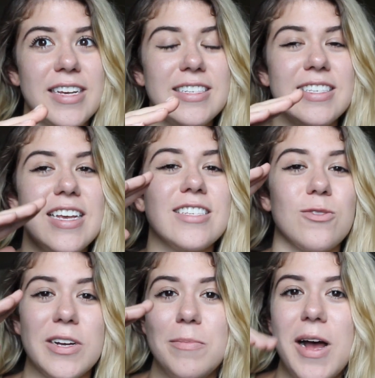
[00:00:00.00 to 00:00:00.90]
this is a
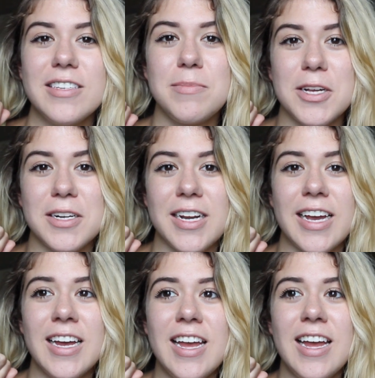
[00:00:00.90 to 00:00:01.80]
real possibility.